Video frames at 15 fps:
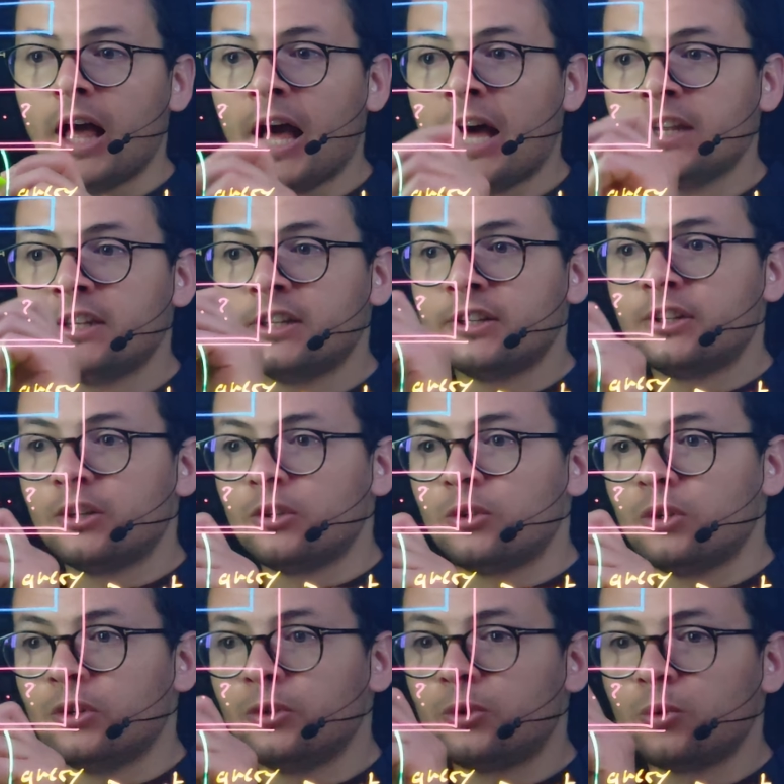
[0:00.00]
add it
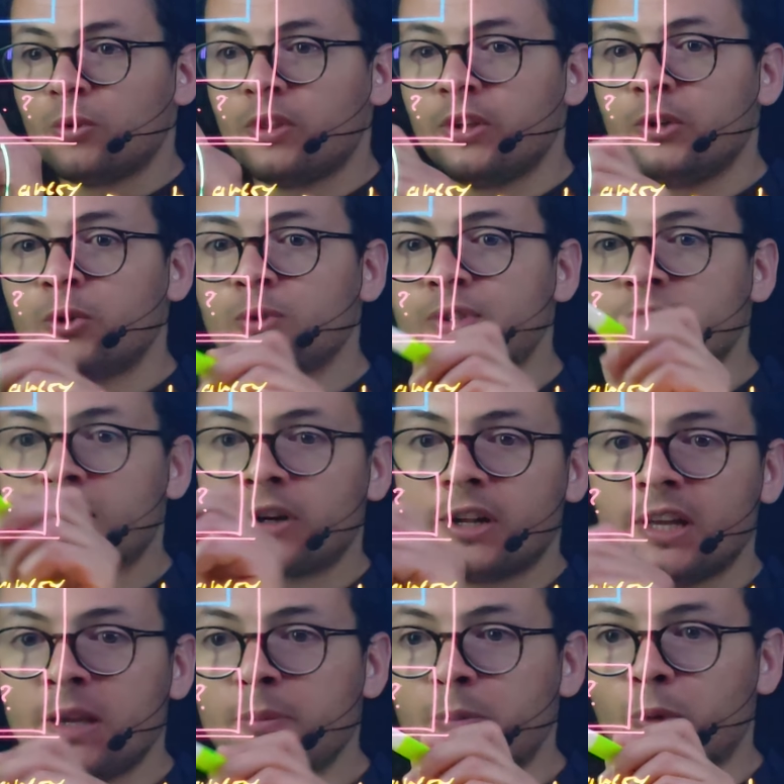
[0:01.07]
into the
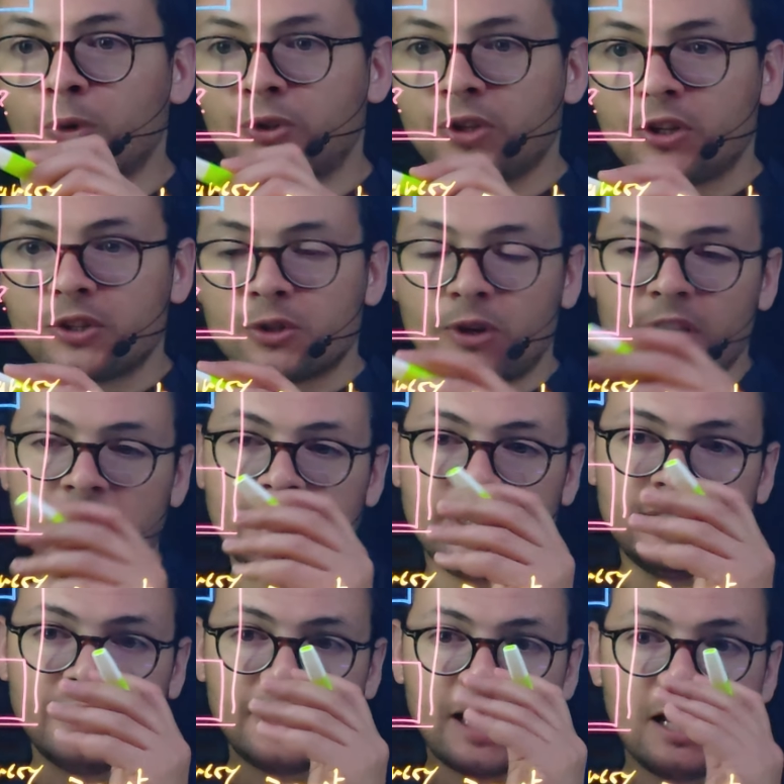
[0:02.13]
user input. So he
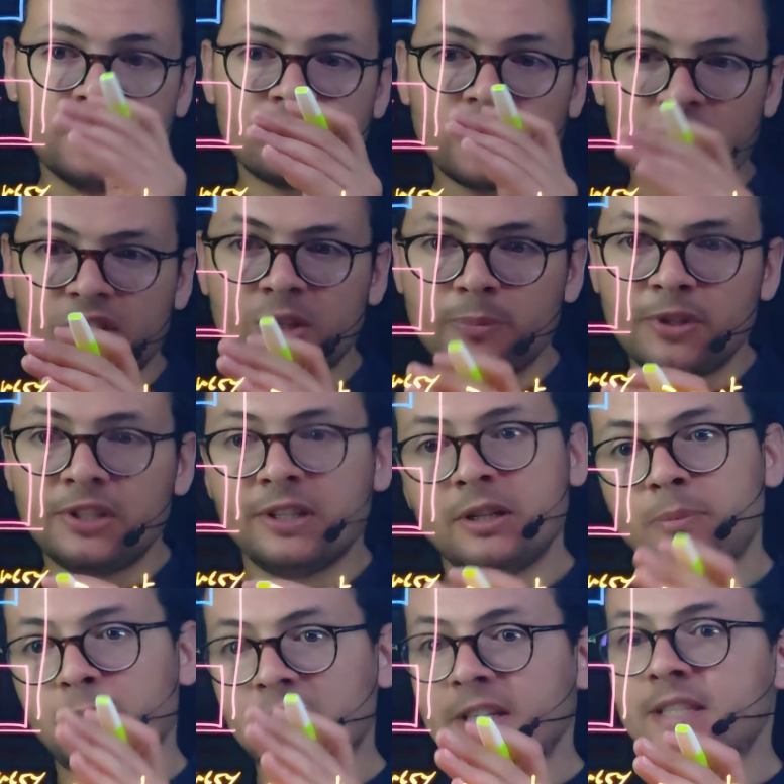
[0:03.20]
tell
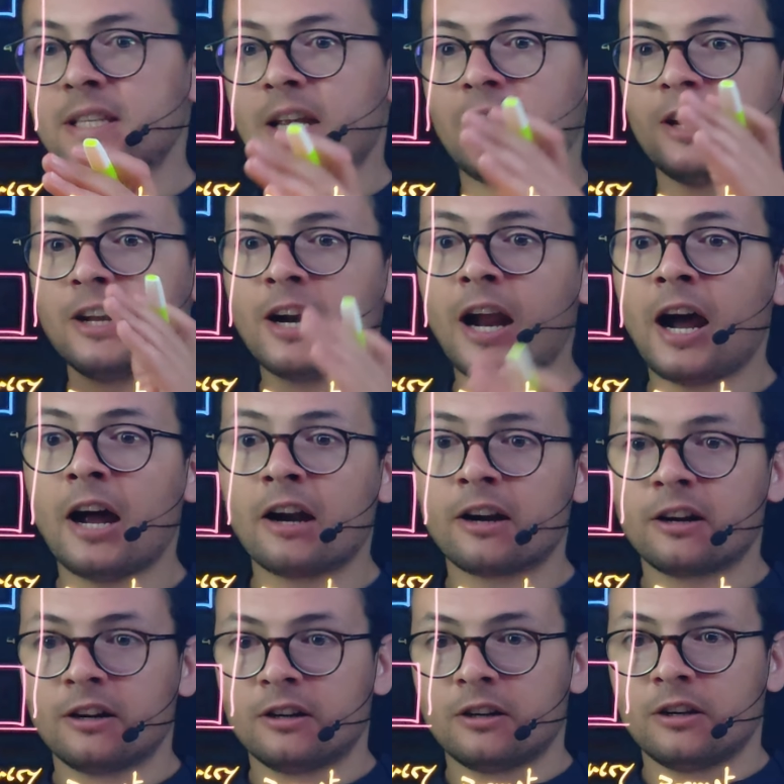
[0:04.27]
ChatGPT, please, here
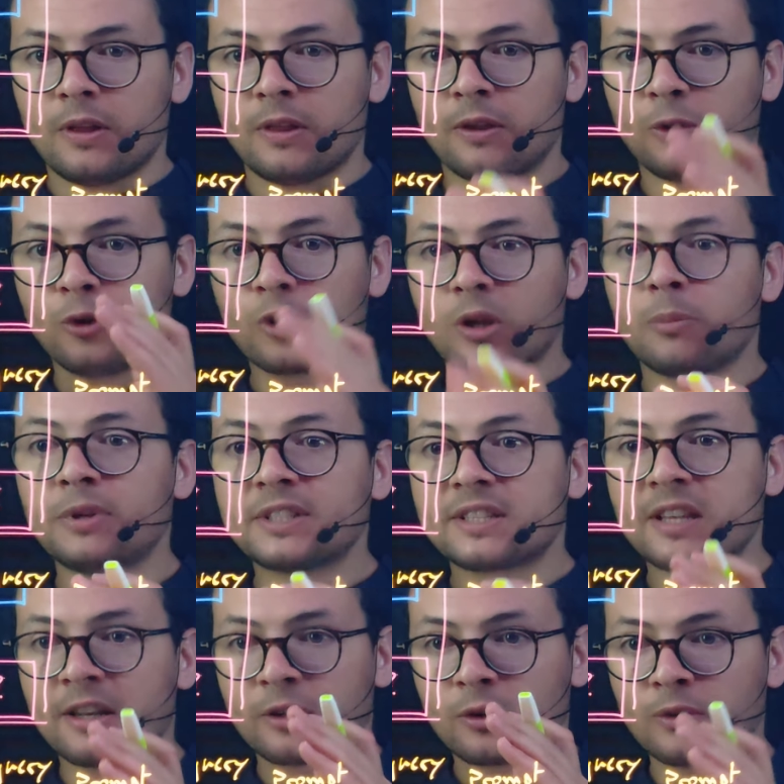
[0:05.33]
are the documents
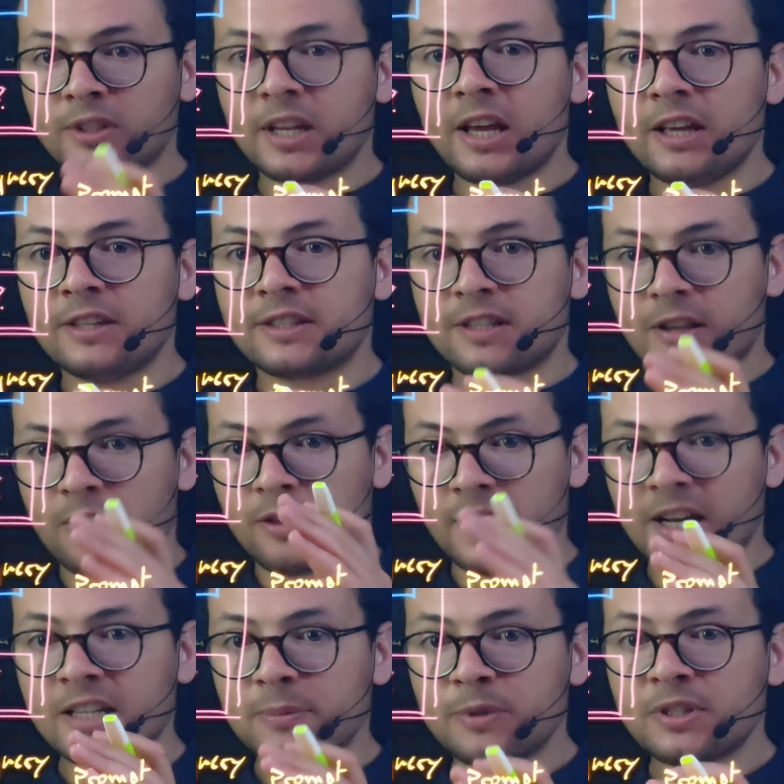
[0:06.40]
that contains the
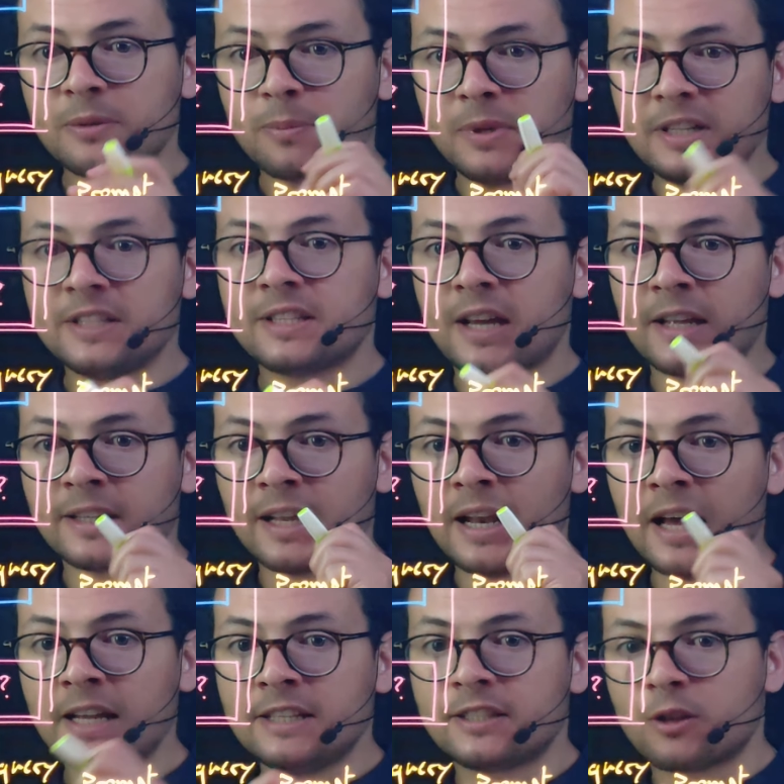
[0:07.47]
response. Please
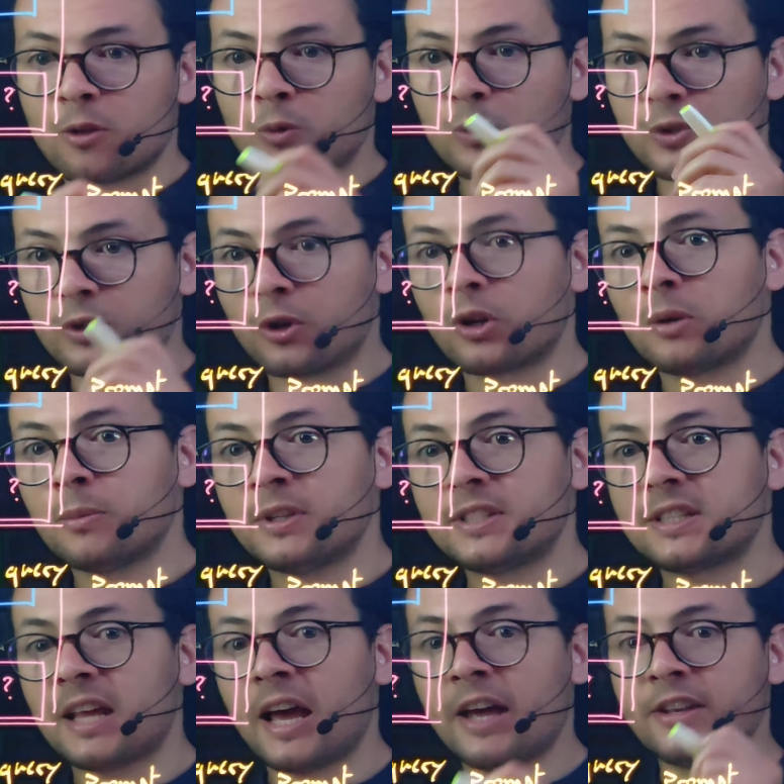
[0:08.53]
analyze those
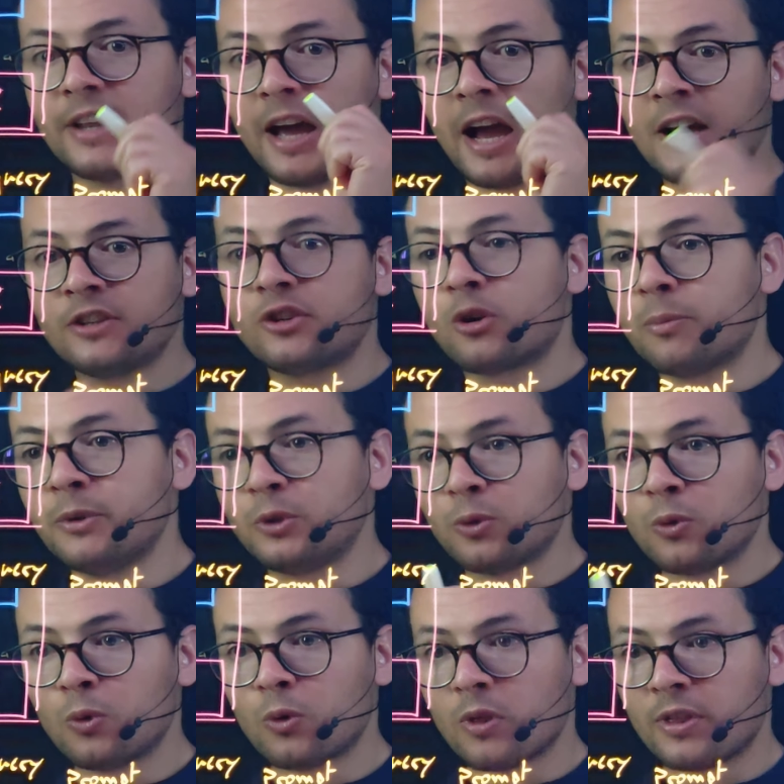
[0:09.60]
documents and answer me
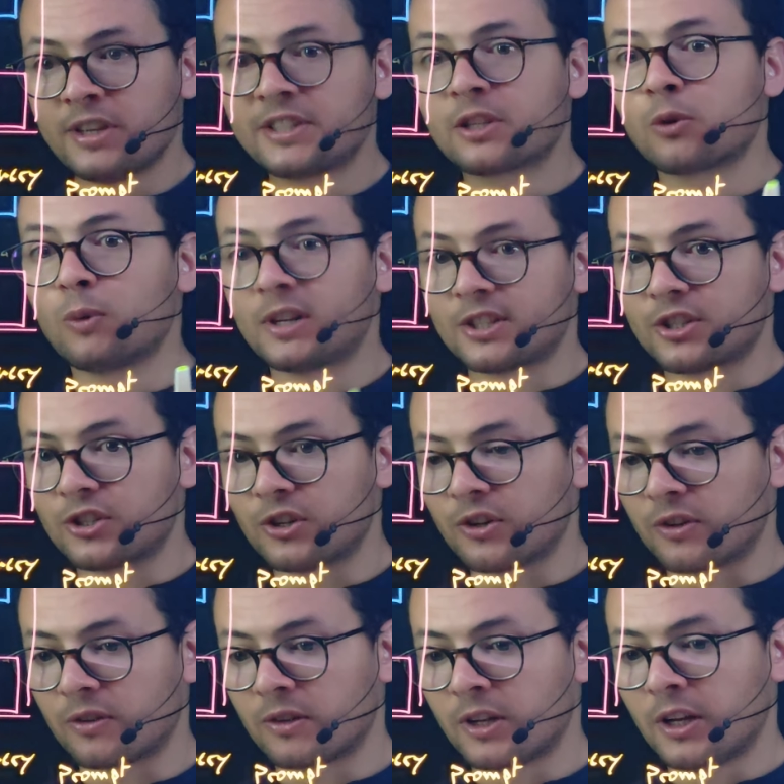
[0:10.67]
to this
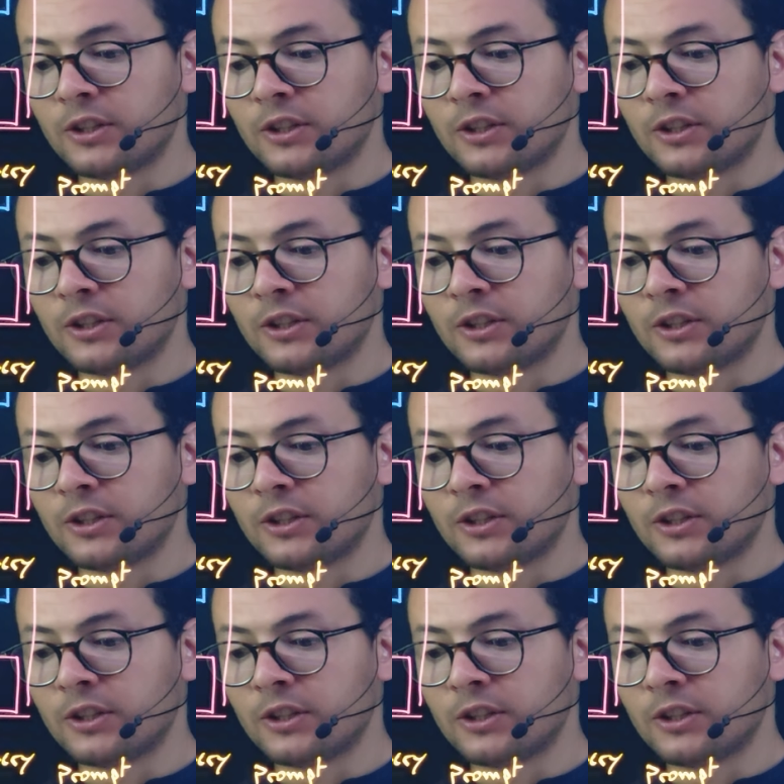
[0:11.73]
question.